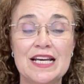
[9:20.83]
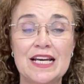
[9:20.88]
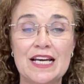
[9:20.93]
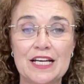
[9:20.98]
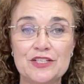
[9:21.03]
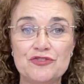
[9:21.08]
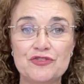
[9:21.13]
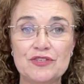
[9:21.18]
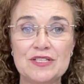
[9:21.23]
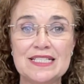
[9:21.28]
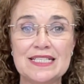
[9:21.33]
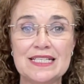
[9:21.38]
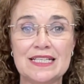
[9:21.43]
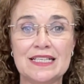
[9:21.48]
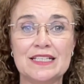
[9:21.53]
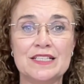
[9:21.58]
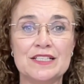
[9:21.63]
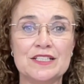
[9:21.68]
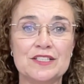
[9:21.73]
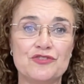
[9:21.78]
addressing
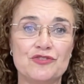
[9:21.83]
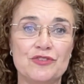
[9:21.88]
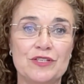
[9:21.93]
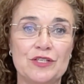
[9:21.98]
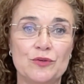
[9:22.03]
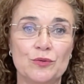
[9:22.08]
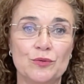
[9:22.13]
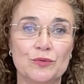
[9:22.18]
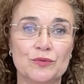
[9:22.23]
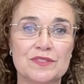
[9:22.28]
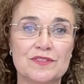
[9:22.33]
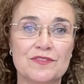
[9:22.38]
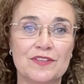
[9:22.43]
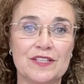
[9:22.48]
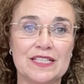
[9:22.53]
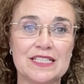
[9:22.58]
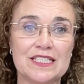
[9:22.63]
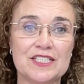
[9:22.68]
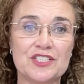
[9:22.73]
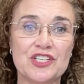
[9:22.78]
industry calls for
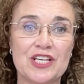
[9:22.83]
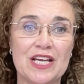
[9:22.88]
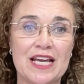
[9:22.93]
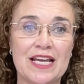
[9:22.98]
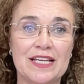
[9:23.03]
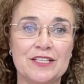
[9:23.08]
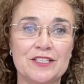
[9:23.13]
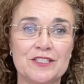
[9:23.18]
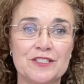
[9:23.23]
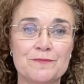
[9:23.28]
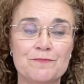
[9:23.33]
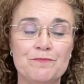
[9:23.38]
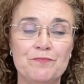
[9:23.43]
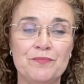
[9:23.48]
this change.